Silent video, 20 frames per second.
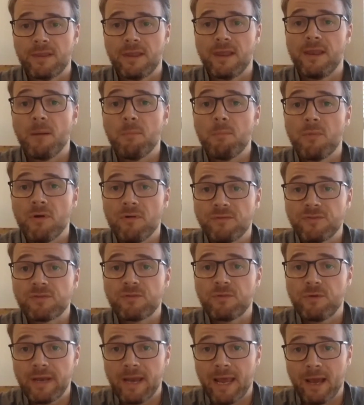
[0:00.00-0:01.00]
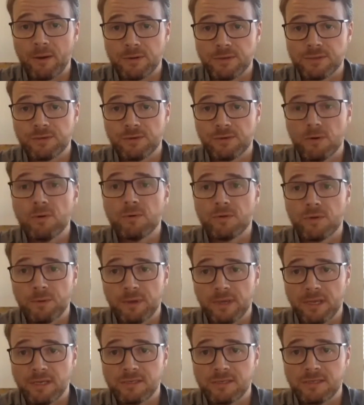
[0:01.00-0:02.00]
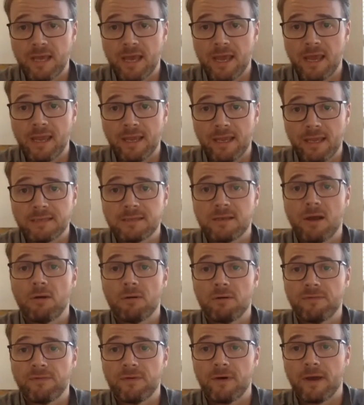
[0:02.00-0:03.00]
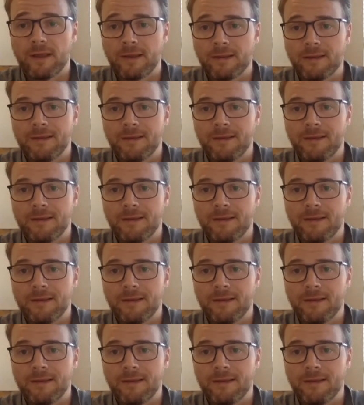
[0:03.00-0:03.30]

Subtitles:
number of screen hours you're all doing each day. It's horrifying.